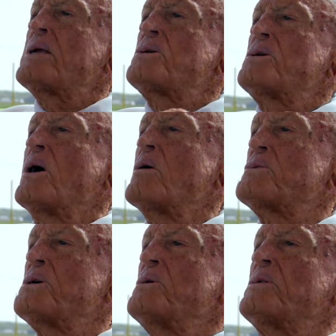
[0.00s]

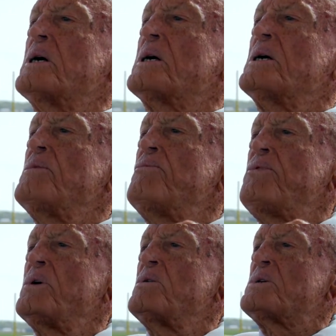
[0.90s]
shows you the
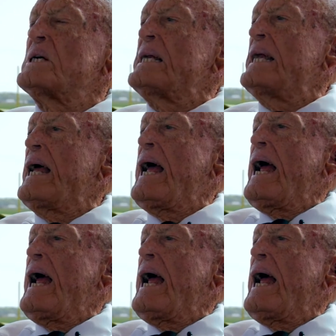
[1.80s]
confusion